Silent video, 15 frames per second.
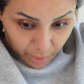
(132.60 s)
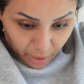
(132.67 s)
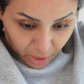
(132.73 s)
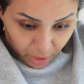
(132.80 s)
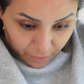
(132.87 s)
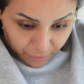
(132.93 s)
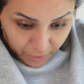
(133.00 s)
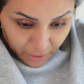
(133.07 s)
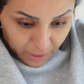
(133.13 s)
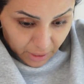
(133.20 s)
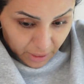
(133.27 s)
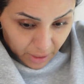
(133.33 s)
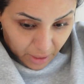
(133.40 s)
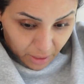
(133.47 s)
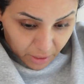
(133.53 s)

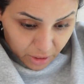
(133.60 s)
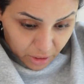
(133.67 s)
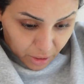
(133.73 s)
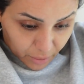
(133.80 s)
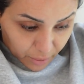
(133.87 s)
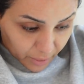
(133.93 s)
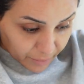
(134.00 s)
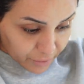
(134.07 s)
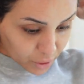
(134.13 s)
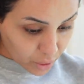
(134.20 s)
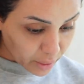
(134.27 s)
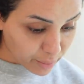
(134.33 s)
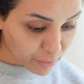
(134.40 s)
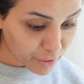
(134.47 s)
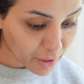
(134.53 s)
perfectly. I just don't have
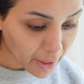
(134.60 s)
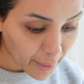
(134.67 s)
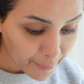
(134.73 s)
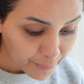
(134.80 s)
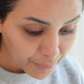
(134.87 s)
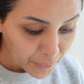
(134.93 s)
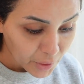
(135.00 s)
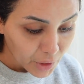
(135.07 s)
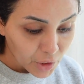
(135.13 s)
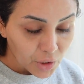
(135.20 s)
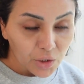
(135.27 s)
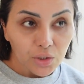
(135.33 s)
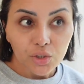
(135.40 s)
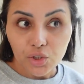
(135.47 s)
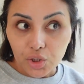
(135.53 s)
time for that.
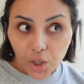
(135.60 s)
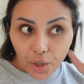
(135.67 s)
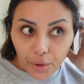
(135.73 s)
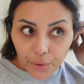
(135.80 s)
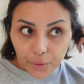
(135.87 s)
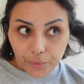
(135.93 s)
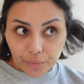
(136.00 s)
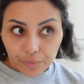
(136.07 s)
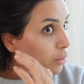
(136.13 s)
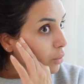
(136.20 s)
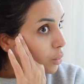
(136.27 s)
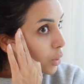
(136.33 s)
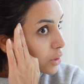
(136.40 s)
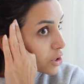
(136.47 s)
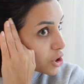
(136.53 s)
So,
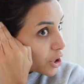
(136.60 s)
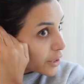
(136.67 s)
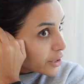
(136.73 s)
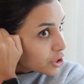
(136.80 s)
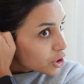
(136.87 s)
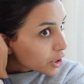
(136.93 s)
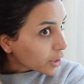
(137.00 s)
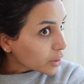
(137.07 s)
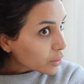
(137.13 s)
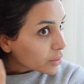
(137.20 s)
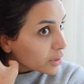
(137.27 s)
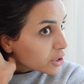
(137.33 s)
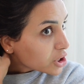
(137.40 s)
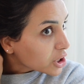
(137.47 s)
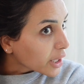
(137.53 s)
what's changing on
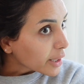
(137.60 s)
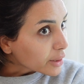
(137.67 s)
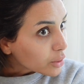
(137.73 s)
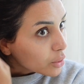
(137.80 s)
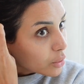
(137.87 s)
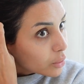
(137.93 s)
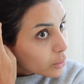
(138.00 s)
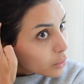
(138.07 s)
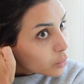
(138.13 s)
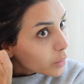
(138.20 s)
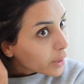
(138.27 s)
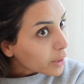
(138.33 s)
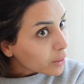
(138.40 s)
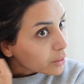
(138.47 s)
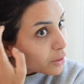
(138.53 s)
this channel?
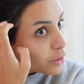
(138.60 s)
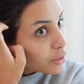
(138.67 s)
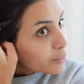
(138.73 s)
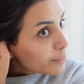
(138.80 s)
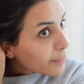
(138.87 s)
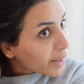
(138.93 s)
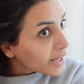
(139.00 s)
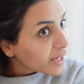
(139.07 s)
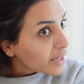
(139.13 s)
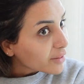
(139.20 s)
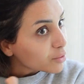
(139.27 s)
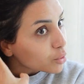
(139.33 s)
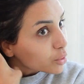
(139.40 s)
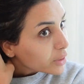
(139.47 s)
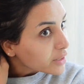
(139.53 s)
Well, you may have
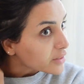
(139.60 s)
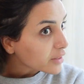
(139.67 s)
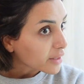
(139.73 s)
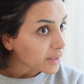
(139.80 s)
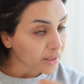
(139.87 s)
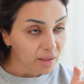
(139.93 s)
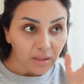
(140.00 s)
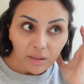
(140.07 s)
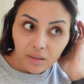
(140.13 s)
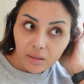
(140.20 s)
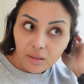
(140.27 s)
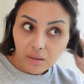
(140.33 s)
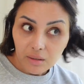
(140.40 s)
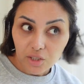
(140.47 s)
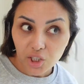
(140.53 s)
already seen
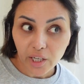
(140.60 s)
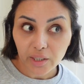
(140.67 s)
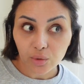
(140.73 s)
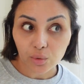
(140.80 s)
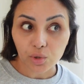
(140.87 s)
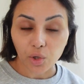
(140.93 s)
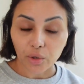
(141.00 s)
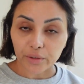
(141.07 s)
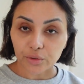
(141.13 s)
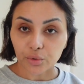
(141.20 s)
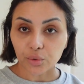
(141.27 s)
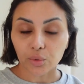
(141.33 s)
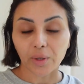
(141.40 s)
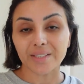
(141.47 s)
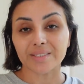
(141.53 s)
the channel
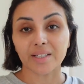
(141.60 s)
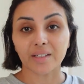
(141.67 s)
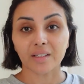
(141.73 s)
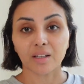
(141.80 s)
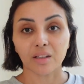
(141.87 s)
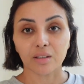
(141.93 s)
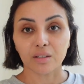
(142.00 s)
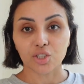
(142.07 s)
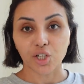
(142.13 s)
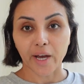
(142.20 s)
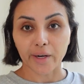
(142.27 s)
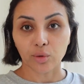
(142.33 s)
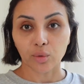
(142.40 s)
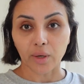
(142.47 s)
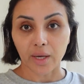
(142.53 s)
title, as in the
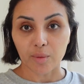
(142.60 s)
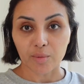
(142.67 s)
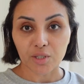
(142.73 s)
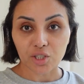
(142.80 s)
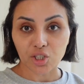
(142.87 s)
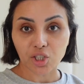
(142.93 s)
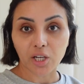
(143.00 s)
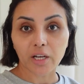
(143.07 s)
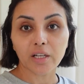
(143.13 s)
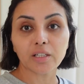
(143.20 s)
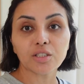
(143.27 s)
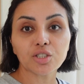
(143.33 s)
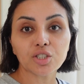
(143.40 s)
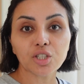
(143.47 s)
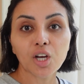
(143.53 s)
channel name has
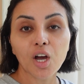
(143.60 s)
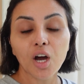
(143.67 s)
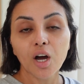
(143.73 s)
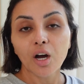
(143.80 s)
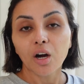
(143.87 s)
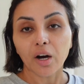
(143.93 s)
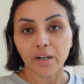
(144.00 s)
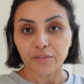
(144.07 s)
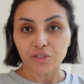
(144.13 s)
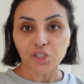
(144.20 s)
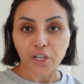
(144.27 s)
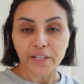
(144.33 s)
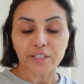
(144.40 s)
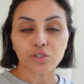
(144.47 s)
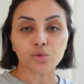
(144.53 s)
changed. I've
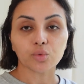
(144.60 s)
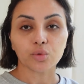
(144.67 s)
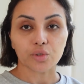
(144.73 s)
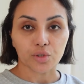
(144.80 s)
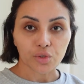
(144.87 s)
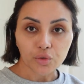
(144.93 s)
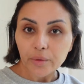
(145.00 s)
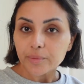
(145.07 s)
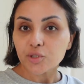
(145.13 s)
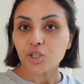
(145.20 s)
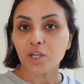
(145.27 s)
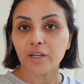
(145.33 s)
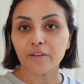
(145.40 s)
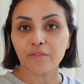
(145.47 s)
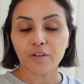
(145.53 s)
changed all the description
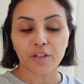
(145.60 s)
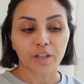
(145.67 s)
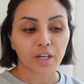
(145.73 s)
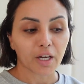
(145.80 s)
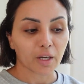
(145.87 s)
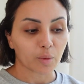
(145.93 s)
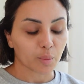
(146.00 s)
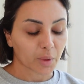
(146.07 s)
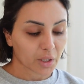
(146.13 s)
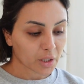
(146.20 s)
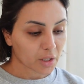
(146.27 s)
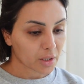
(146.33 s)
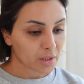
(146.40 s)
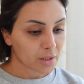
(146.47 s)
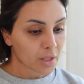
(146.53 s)
and everything
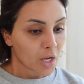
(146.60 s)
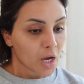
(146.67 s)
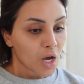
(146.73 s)
because